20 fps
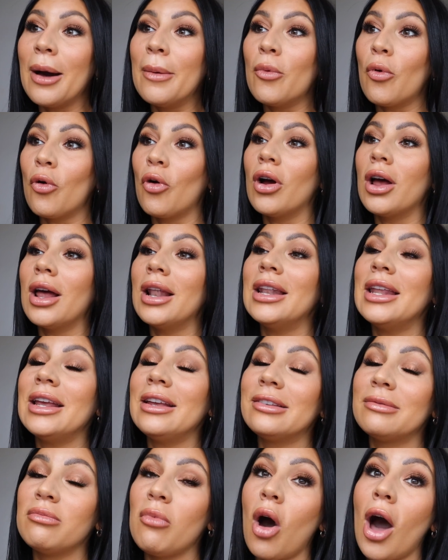or at
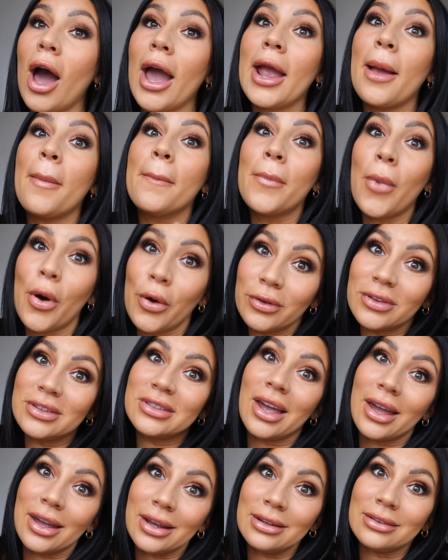least my most
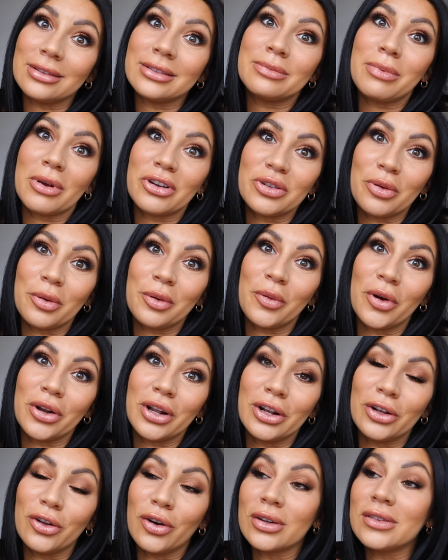days, especially when we went
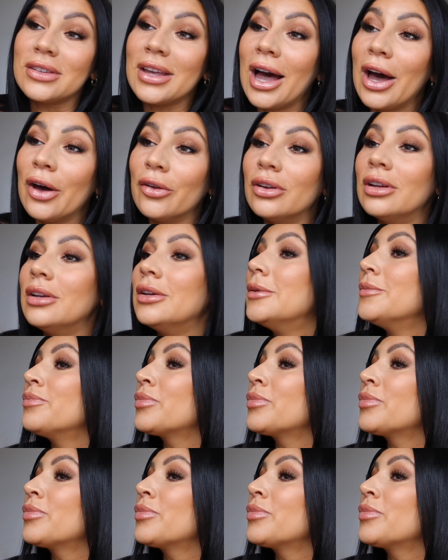in lockdown.